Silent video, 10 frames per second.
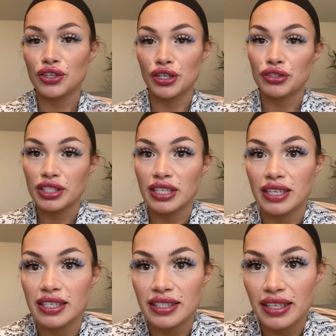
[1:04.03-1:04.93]
interested
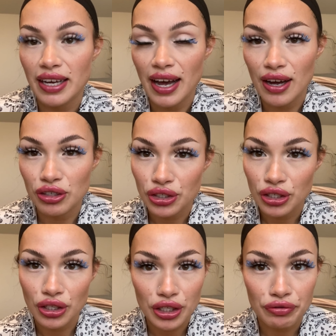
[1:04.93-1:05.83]
to see how she
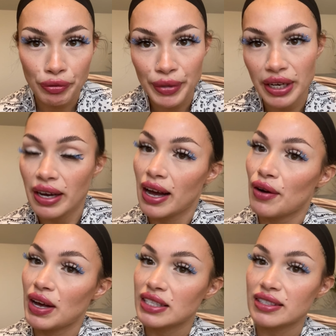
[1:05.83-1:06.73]
looks for me and how
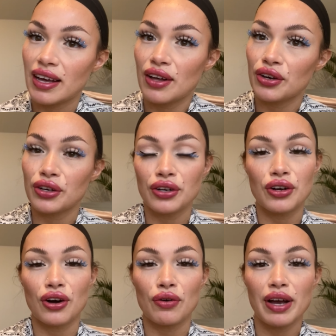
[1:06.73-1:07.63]
I style her,
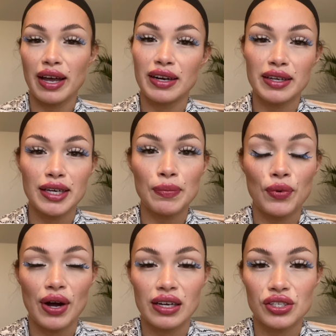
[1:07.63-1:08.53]
go ahead and keep
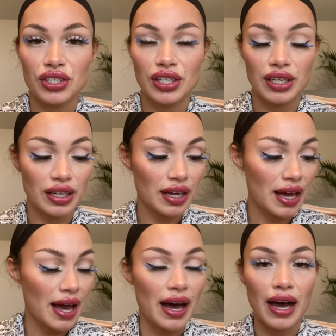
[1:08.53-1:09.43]
watching.
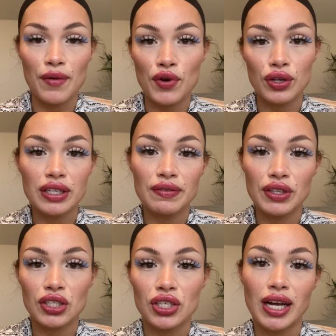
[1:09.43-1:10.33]
I will leave
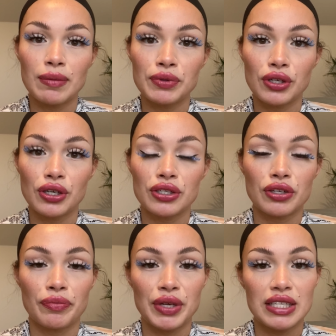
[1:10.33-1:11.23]
the chapters
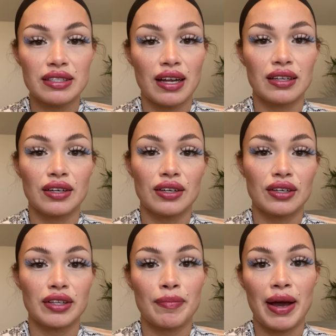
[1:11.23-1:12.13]
of me styling her,
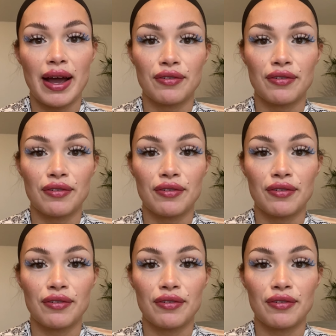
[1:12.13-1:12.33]
then my